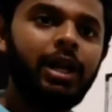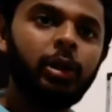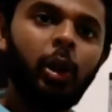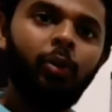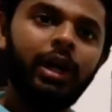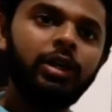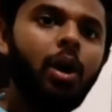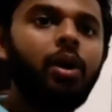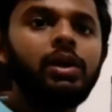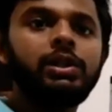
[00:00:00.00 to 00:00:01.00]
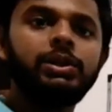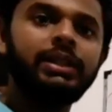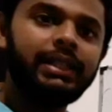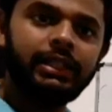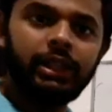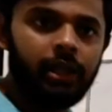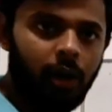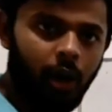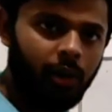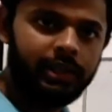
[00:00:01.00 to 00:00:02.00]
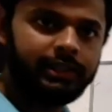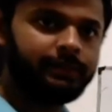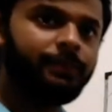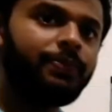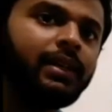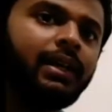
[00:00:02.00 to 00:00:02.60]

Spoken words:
plant or one organ to another organ.